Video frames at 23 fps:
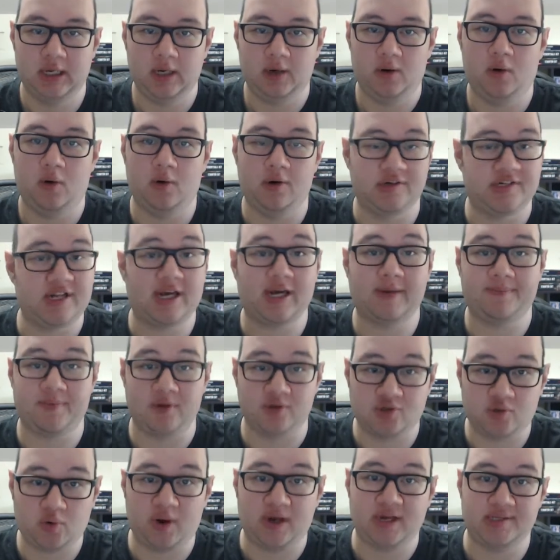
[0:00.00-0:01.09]
or take up those
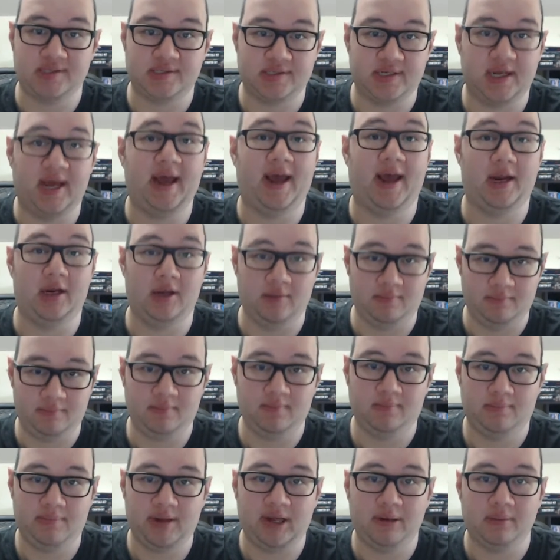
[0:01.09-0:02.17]
quests and
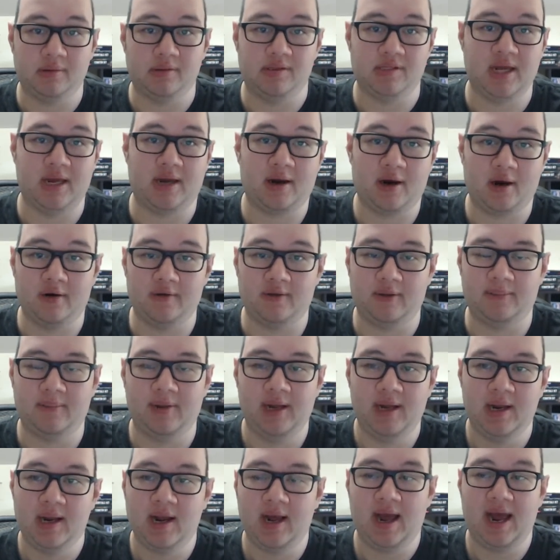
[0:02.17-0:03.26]
be able to take care of them
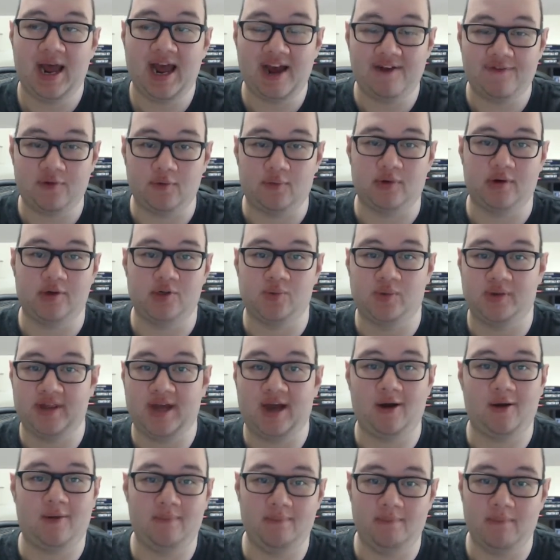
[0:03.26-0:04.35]
afterwards
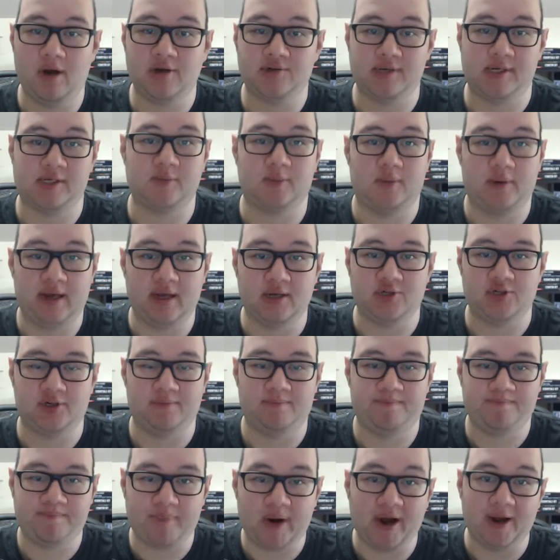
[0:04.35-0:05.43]
without much explanation.
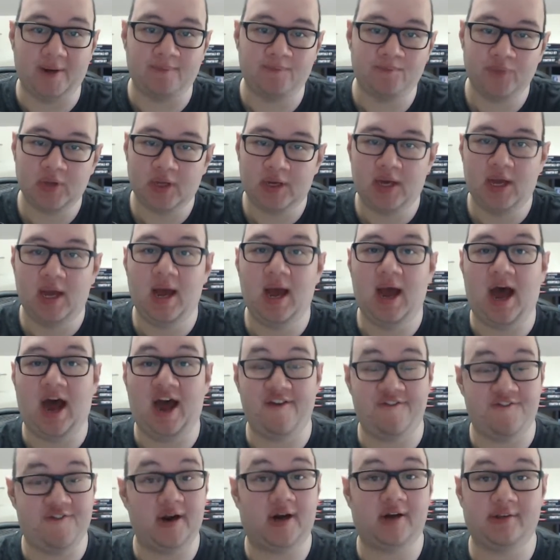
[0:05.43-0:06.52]
But I
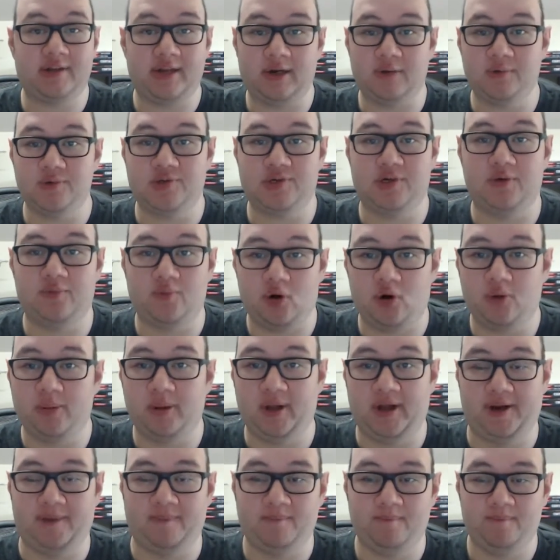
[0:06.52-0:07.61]
figured that it was good
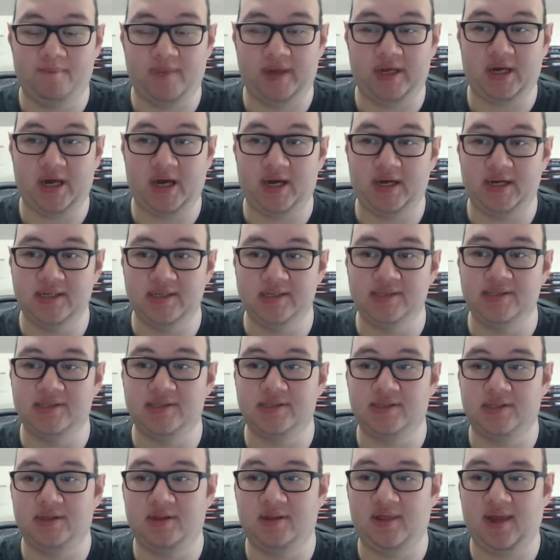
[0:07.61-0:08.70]
roleplay,
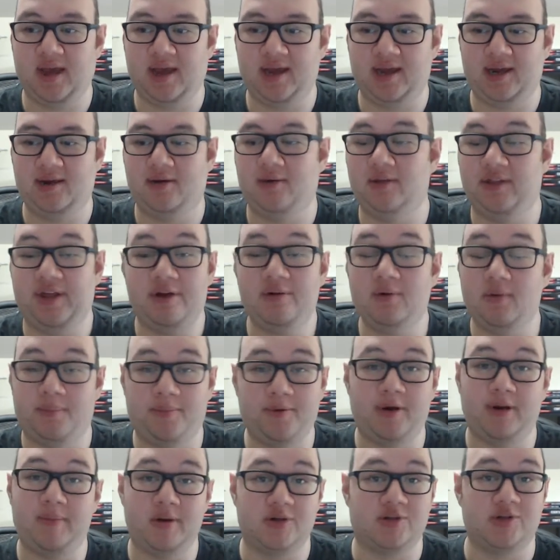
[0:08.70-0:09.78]
because they were
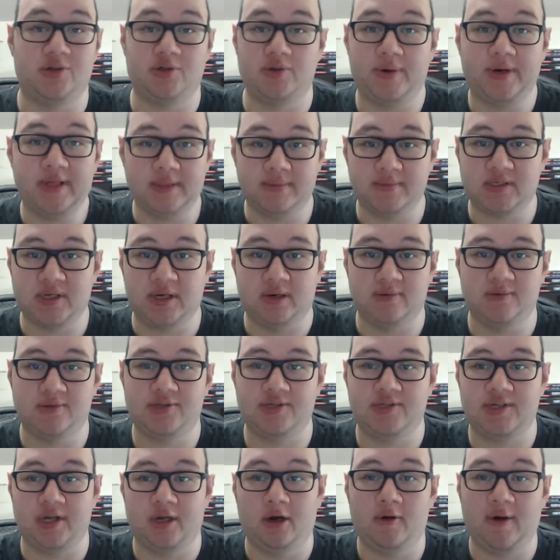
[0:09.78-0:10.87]
pretty much enjoying themselves
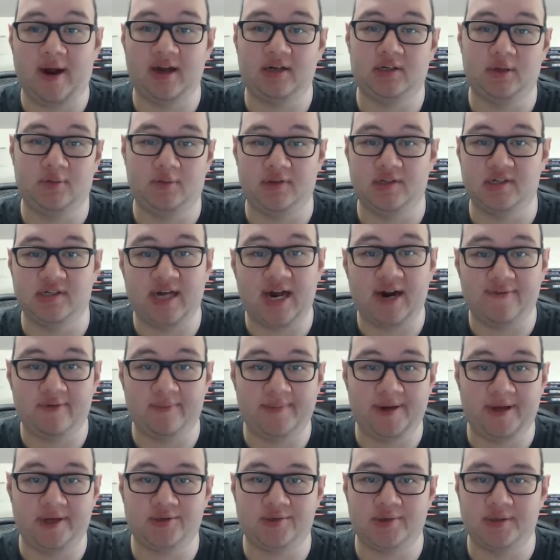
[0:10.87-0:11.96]
just interacting with the tavern
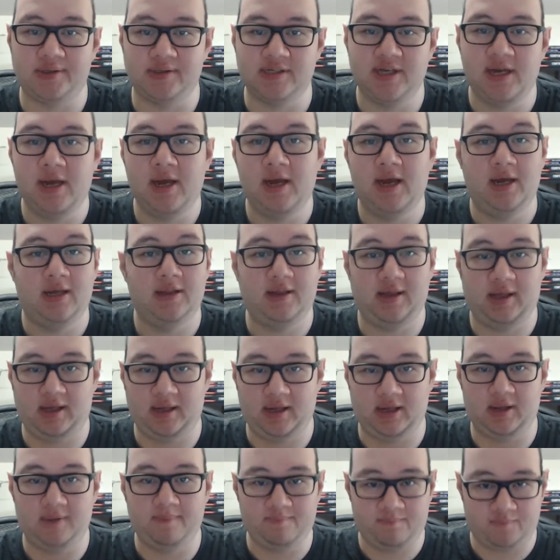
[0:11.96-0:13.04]
patrons.
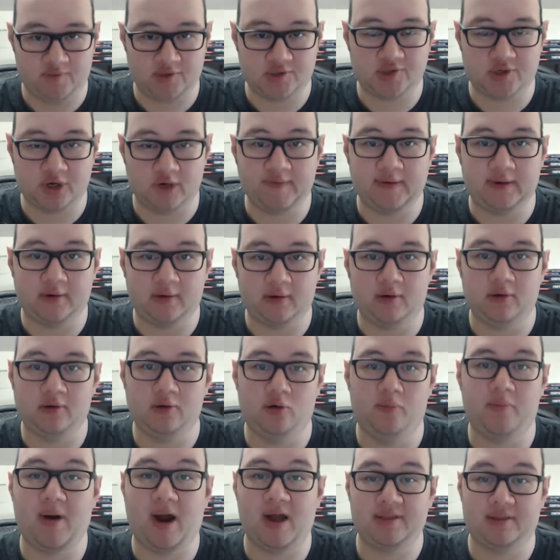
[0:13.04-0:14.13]
The serving girl who
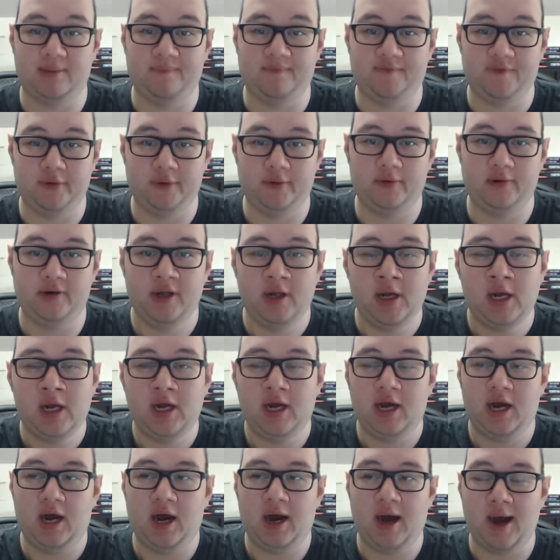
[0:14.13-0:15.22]
brought them food,
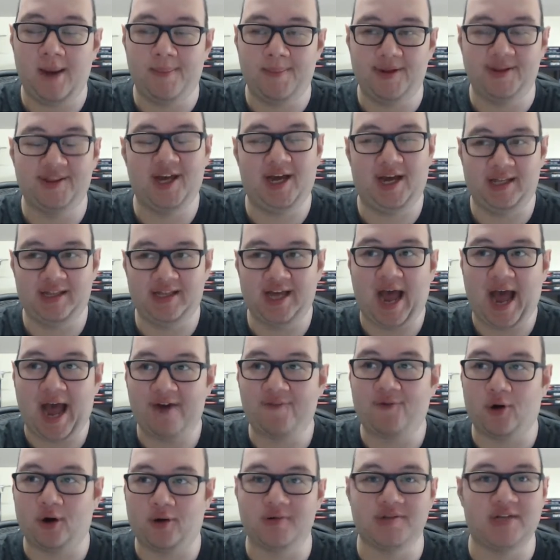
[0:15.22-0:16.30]
the
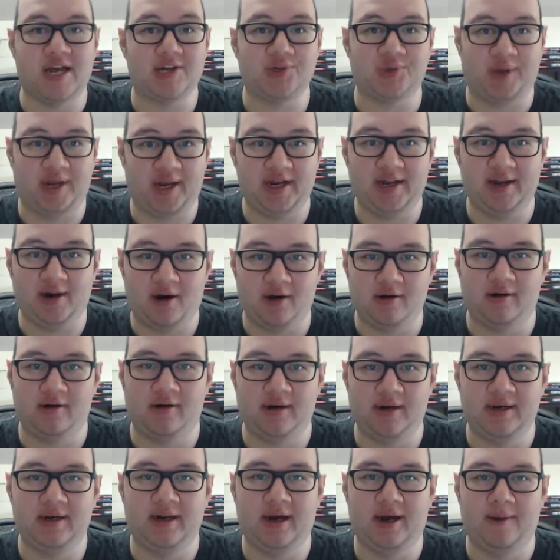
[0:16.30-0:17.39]
half-orc was actually hitting on her.
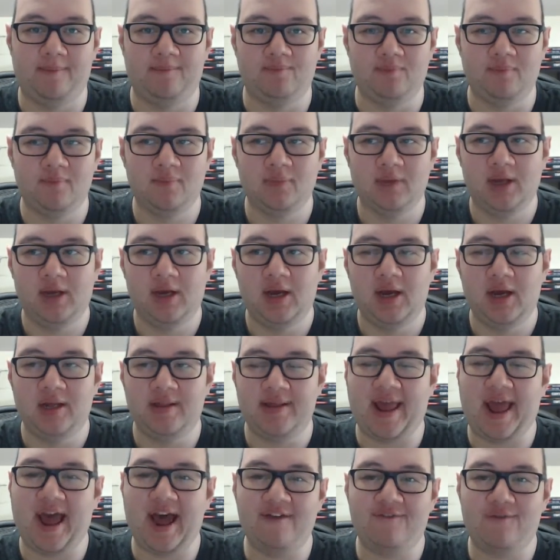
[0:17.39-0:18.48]
And the
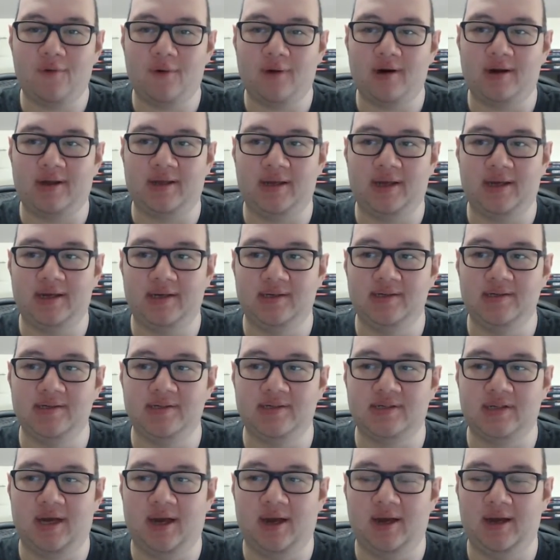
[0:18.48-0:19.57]
half-orc
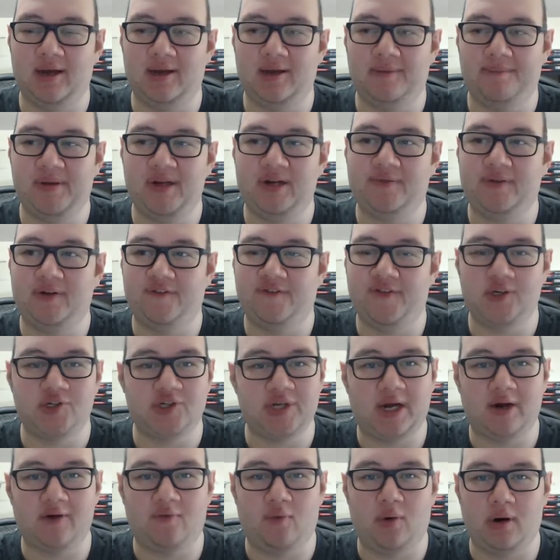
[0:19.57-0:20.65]
is a bit of a fish
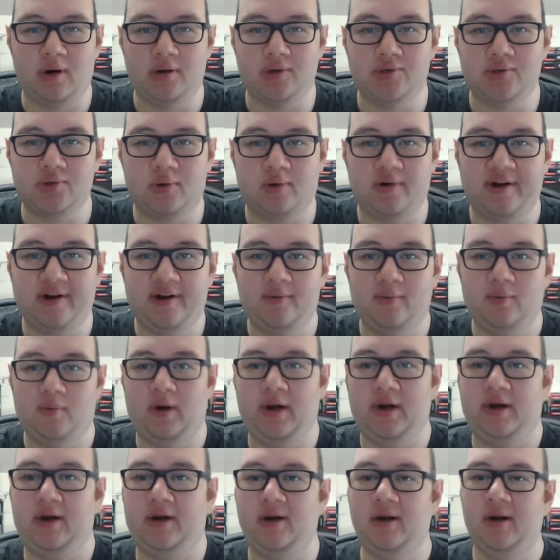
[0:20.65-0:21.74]
out of water story,
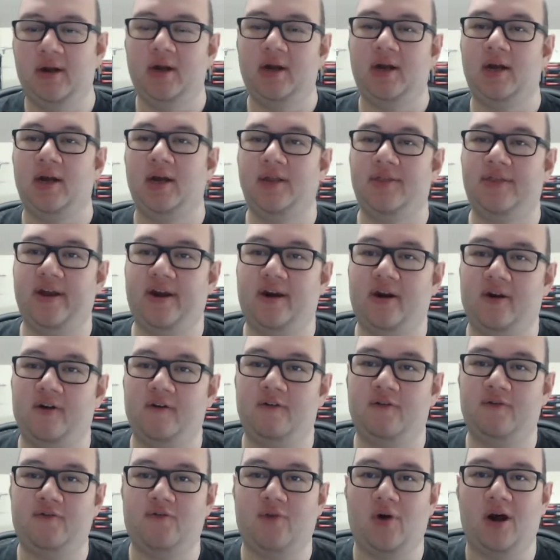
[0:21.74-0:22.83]
where they're
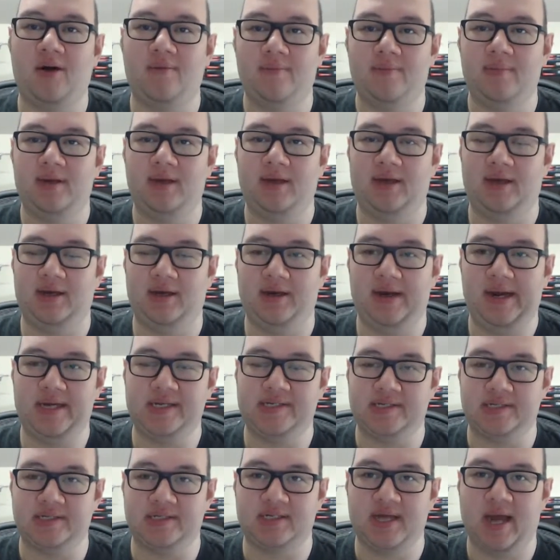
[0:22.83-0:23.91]
from a
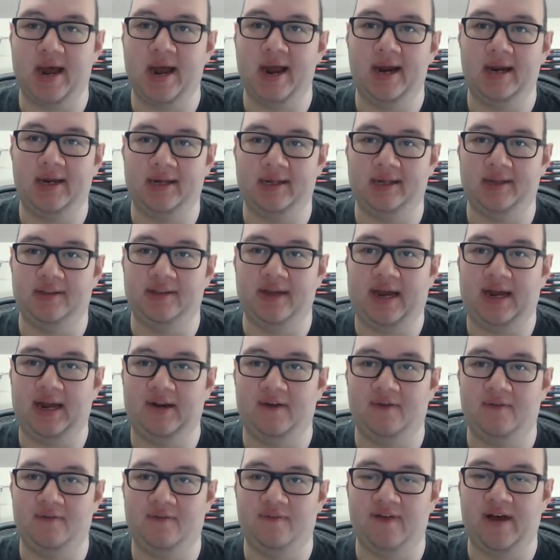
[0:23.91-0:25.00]
society that
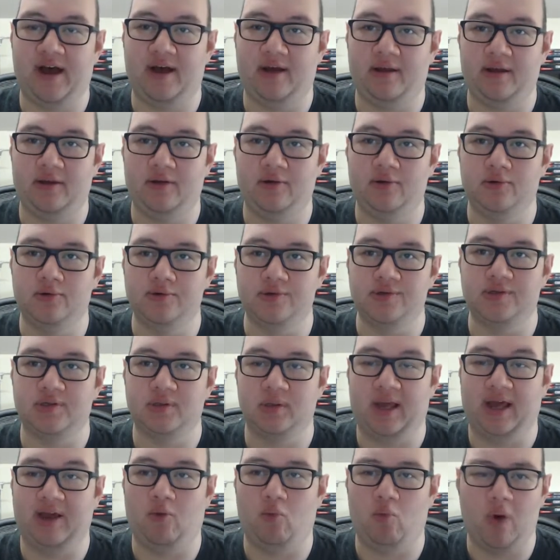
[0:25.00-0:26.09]
values
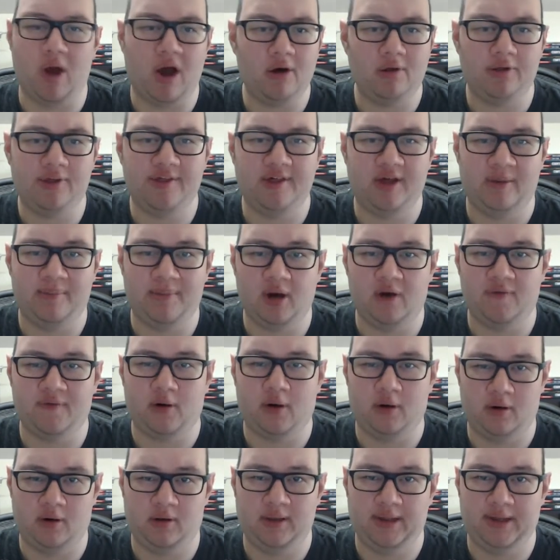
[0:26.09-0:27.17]
wealth above
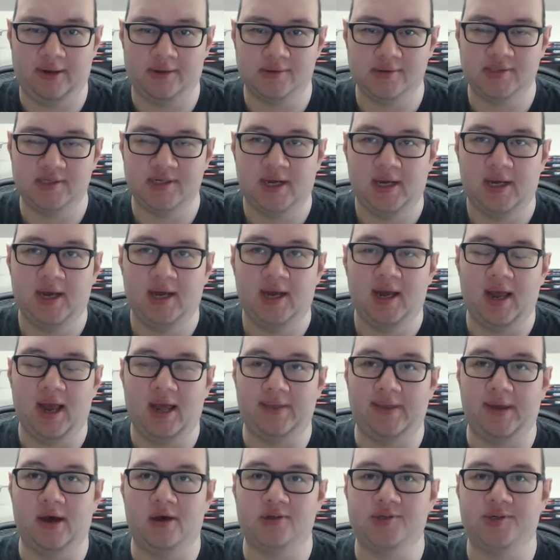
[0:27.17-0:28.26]
all else, and
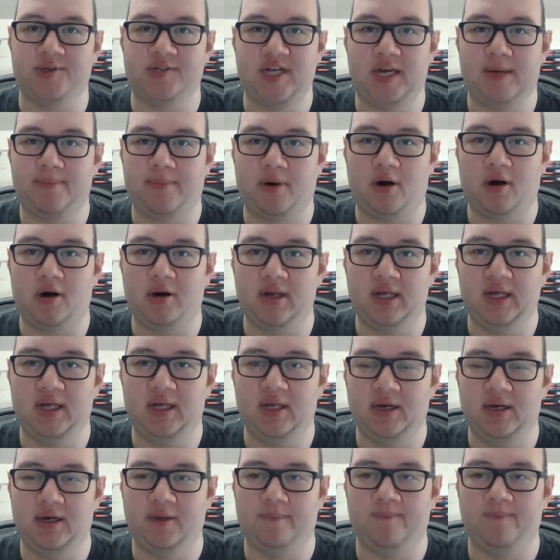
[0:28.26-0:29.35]
they also take part
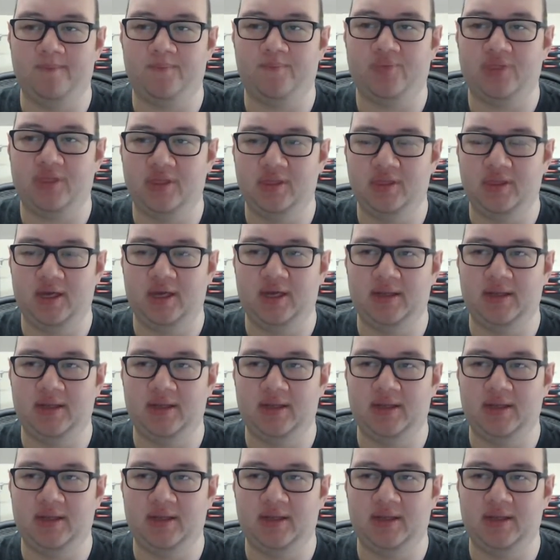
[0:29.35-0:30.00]
in the